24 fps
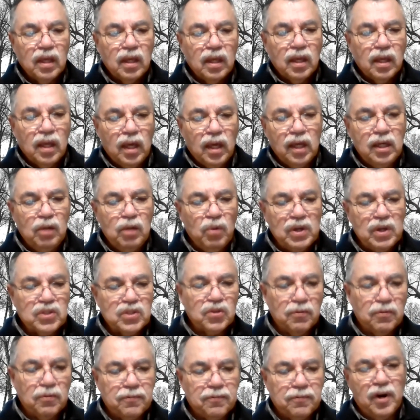And he went
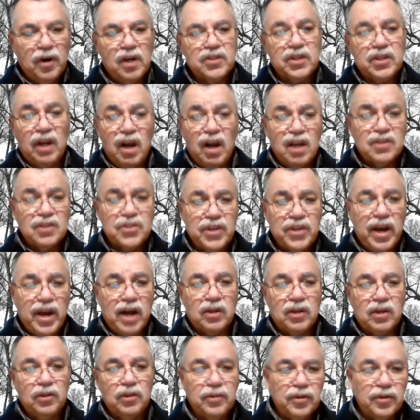so far as to
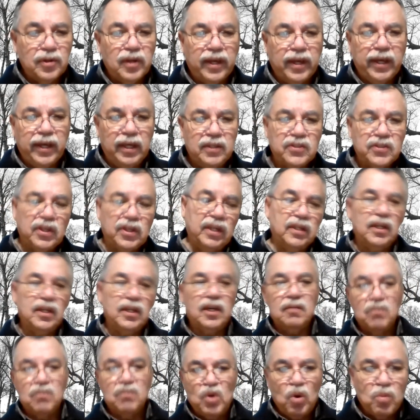unshackle their legs and let
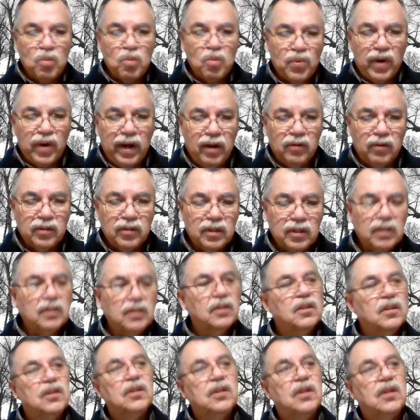them roam around.
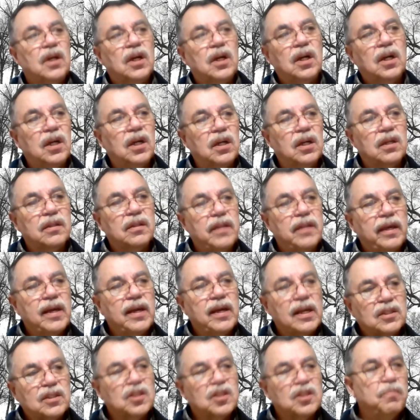They
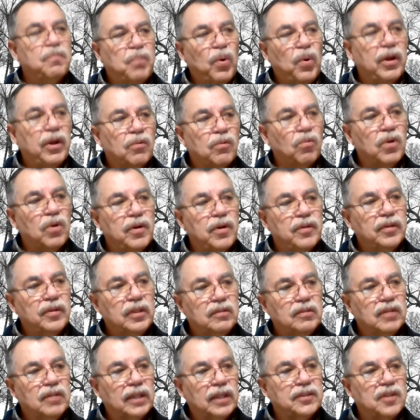got to the point where he
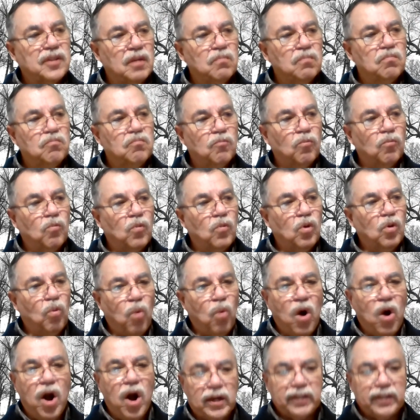let them
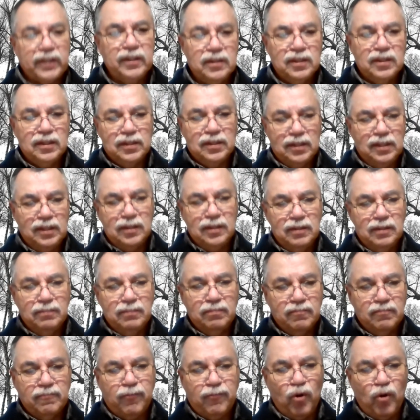walk in the
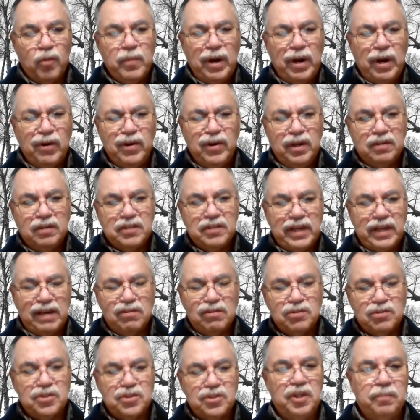Fort Marion
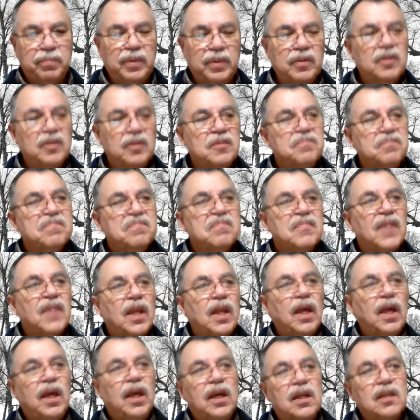township.
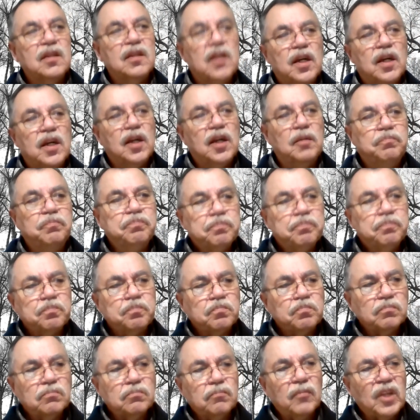And the
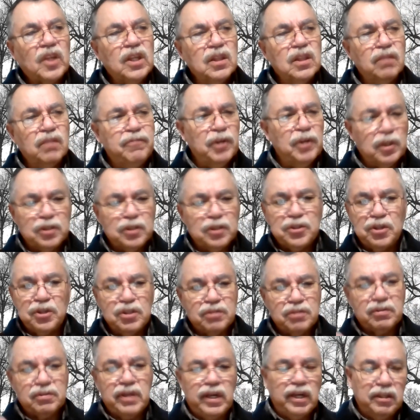villagers
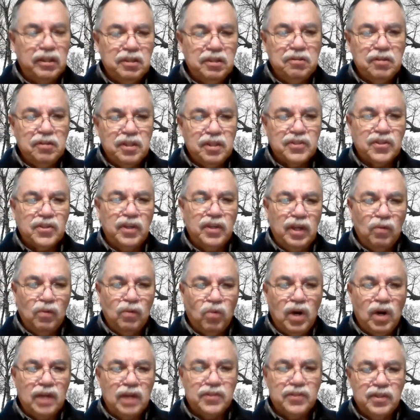were kind of curious, and they'd
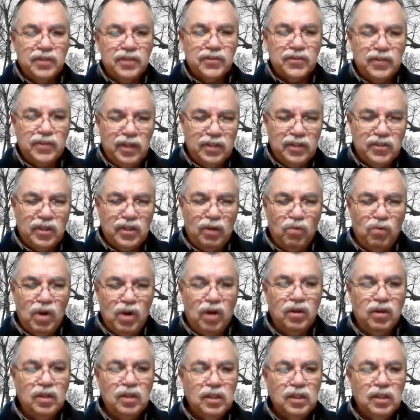watch this and they'd say, well,